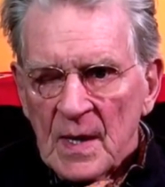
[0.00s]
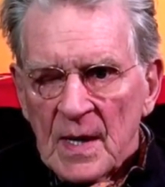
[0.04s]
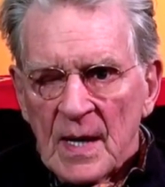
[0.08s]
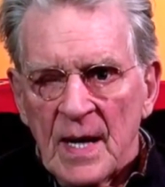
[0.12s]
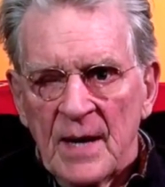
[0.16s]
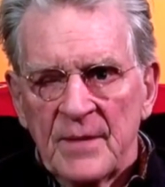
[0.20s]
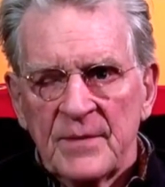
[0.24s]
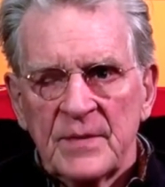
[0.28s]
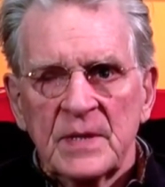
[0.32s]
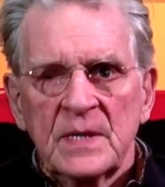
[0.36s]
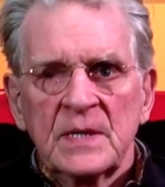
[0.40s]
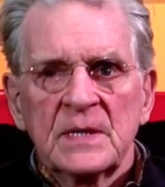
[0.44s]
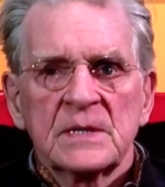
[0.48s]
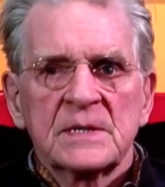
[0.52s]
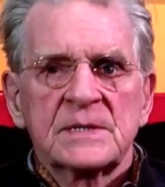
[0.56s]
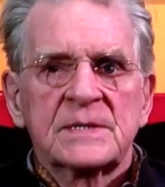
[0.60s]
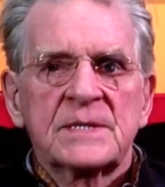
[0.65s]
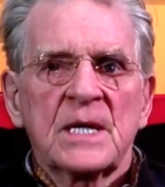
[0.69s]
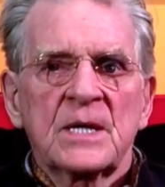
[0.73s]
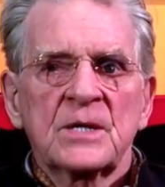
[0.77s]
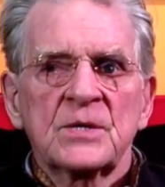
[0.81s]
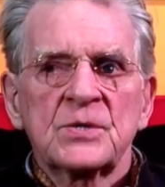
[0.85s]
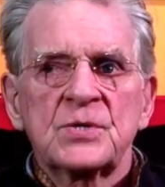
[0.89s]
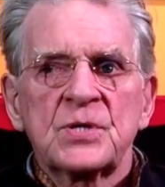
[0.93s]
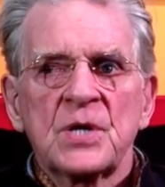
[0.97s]
have a little
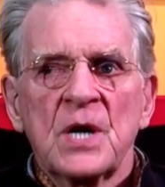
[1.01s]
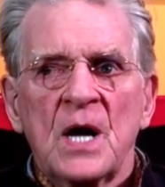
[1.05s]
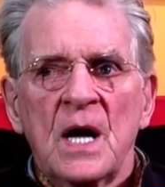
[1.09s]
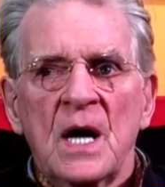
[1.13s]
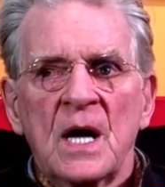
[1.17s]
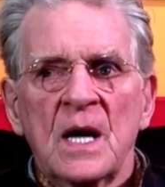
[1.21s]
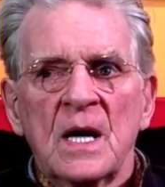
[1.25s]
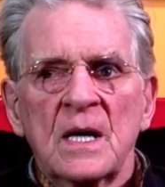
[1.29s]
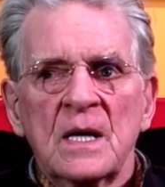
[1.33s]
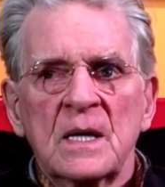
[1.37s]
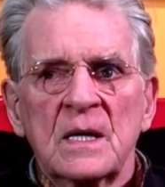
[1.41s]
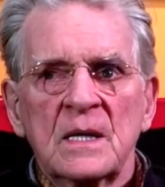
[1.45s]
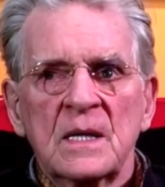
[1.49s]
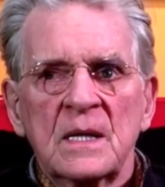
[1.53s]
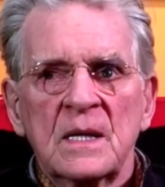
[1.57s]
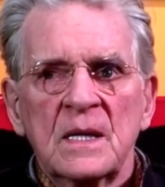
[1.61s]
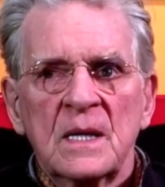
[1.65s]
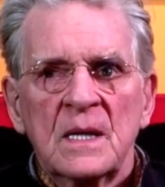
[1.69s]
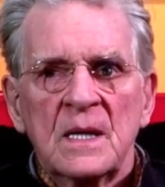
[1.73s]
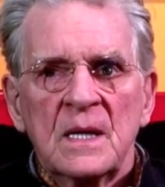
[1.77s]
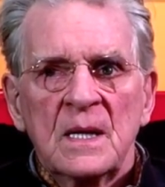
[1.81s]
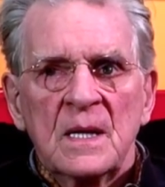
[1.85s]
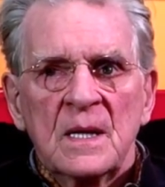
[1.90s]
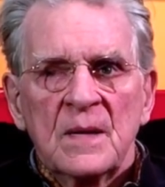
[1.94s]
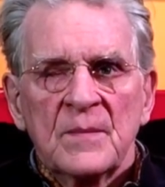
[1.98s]
sunshine,
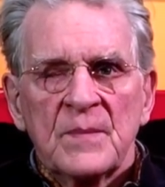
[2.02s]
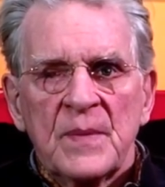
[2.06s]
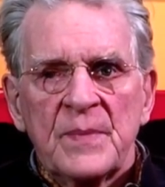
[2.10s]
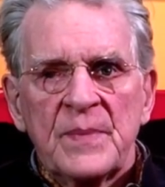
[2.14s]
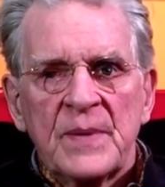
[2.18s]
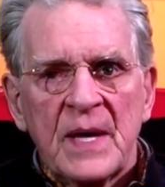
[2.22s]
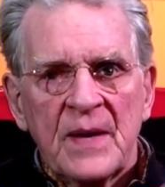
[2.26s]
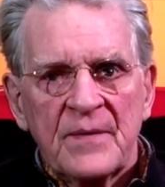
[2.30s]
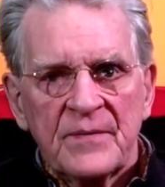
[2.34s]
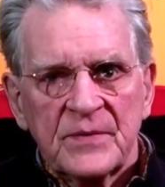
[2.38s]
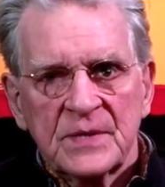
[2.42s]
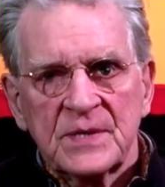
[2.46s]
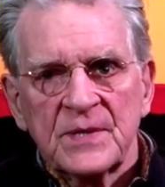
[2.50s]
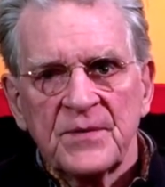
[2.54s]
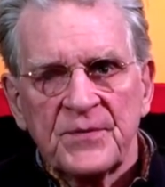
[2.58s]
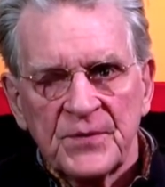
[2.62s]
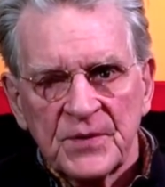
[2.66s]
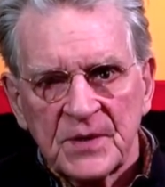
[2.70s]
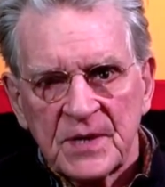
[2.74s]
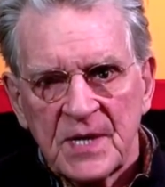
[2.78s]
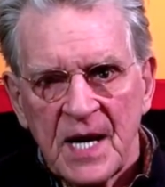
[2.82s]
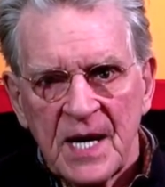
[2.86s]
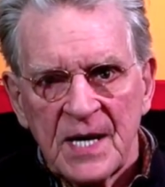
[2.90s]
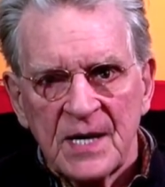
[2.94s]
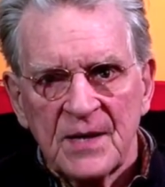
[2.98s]
maybe have a
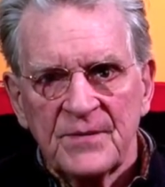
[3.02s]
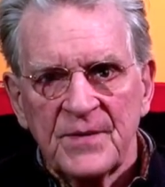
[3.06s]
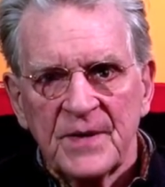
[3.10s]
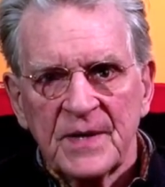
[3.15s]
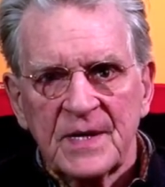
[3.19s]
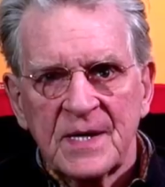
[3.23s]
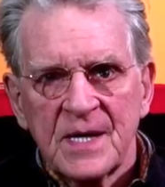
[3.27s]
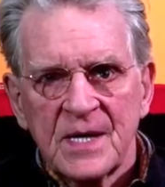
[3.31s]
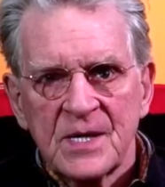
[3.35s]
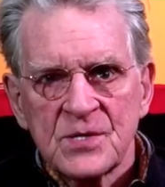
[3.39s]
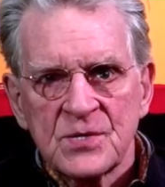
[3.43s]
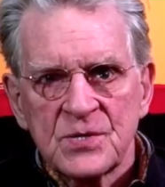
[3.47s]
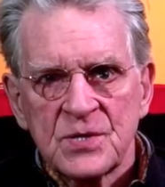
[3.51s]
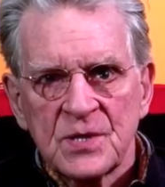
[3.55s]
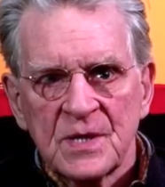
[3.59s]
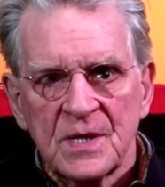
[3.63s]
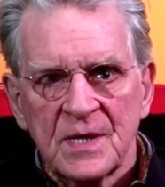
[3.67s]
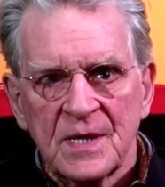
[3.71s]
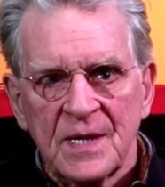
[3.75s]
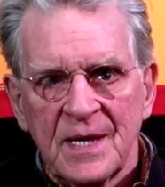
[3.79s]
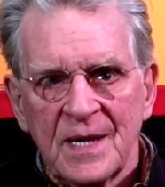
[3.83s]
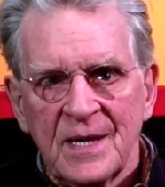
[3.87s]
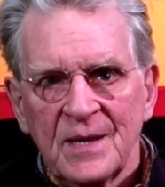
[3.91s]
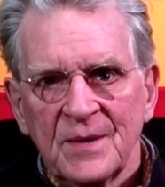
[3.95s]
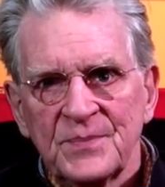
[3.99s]
different kind of vacation
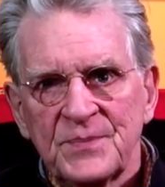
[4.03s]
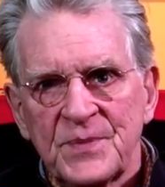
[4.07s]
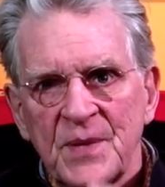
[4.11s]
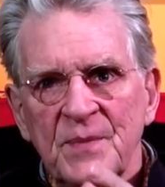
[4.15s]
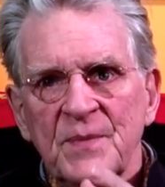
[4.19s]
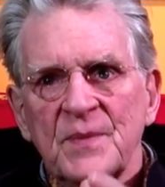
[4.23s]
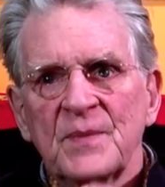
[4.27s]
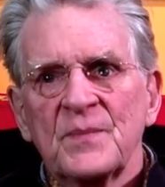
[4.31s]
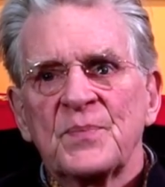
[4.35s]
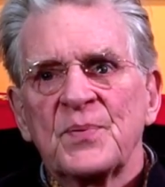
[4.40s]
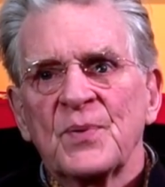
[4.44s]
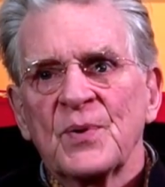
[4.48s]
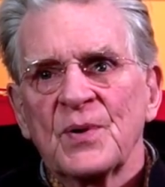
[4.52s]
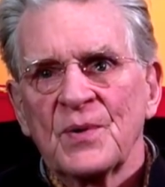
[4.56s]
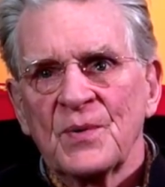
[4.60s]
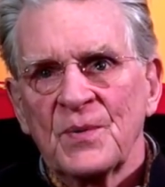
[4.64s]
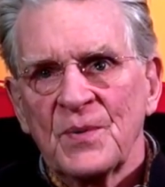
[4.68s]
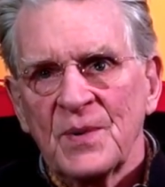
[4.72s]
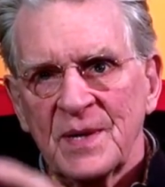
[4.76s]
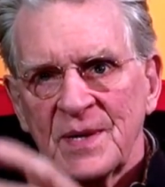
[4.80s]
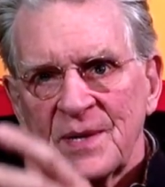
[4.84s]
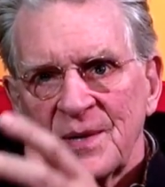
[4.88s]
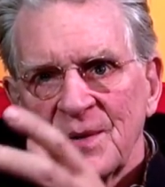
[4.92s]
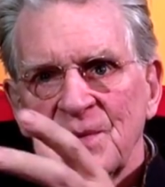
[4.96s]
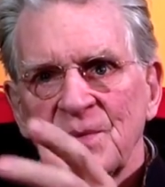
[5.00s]
and help them in Puerto
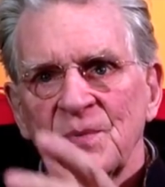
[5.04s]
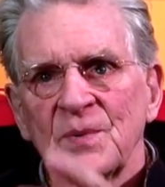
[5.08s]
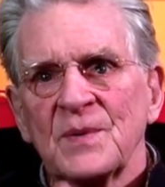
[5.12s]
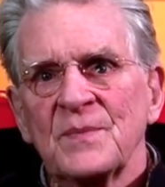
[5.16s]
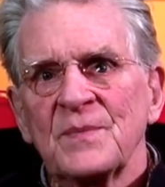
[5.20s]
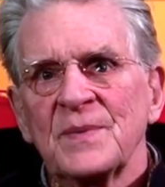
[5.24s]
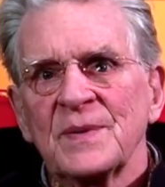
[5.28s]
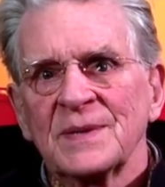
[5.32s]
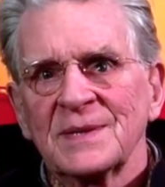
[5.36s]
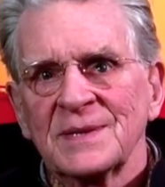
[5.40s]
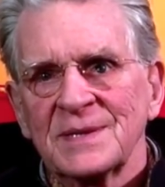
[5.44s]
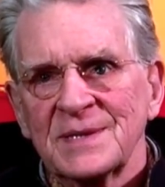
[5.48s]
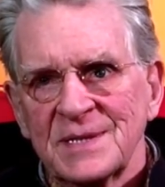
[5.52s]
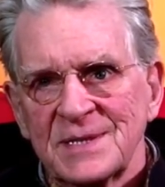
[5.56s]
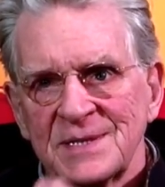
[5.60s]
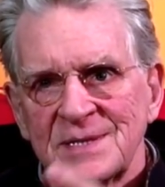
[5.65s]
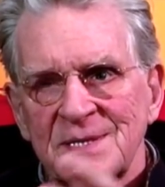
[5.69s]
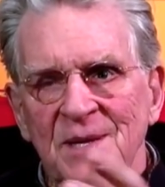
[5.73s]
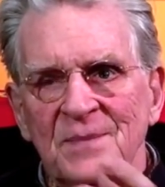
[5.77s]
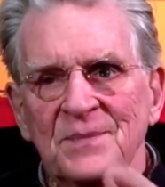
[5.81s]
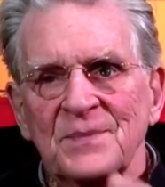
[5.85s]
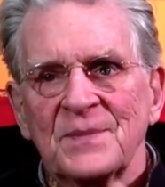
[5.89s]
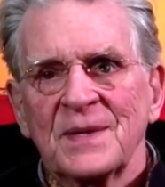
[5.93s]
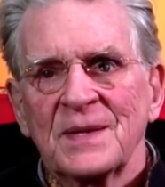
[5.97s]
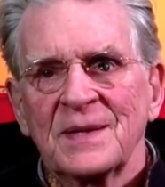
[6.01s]
Rico rebuilding
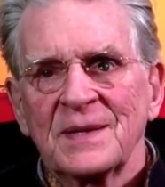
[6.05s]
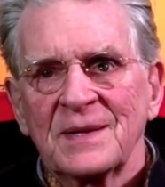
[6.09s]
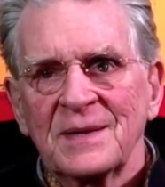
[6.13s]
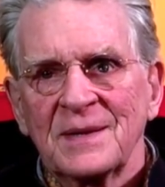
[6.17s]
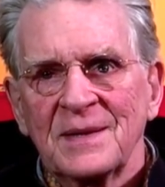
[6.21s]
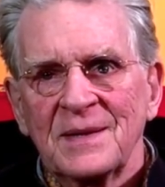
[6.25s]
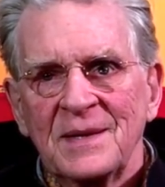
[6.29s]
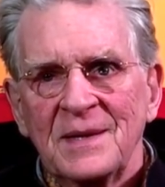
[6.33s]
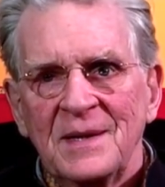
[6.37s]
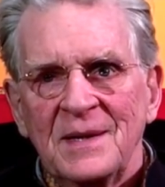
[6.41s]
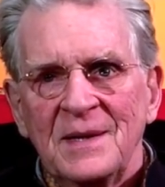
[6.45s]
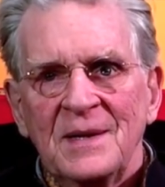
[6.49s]
something,